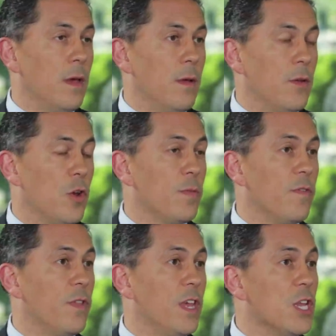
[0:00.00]
in terms
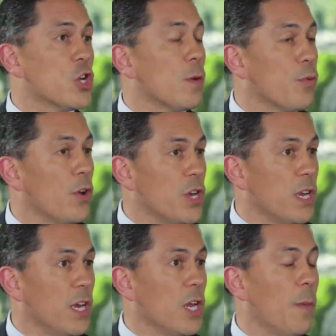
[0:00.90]
of the initial
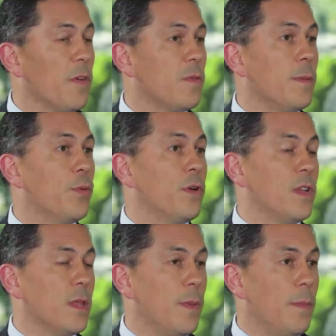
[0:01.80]
project economics being put
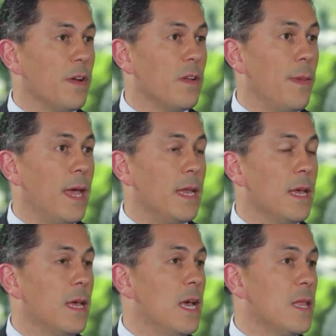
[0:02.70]
into the public domain
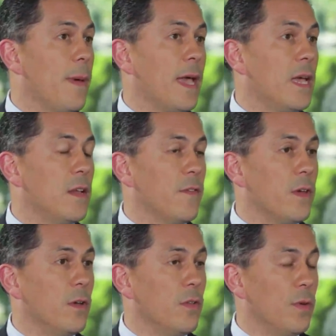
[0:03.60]
at the back end of
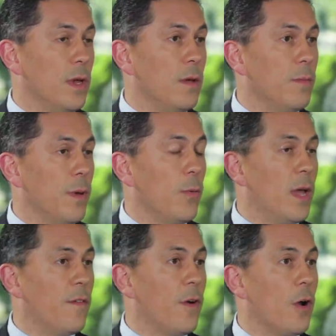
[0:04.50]
Q3 by
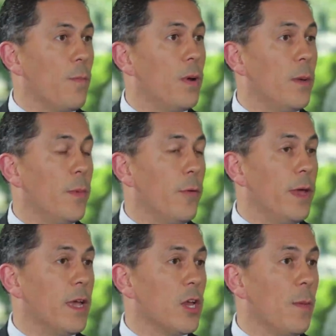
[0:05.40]
way of our preliminary
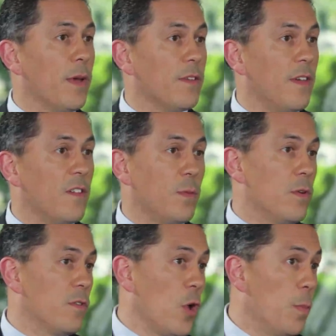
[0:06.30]
economic assessment
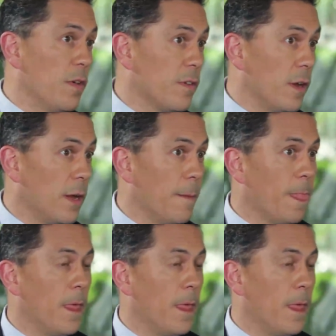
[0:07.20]
or scoping study.